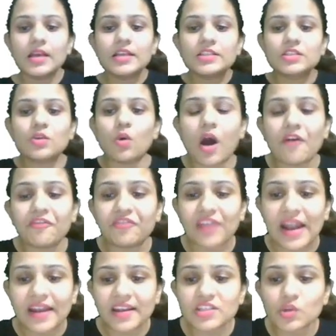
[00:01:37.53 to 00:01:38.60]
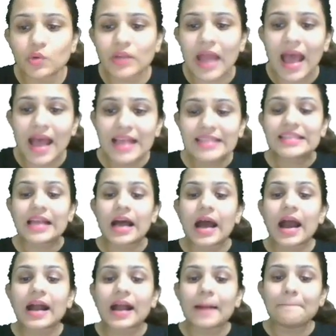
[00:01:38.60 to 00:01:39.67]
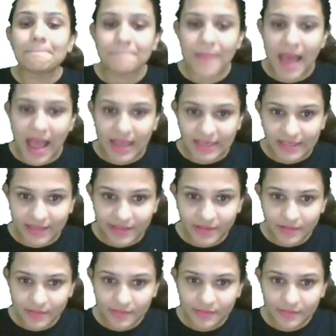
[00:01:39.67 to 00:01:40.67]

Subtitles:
So a friend is known as a companion.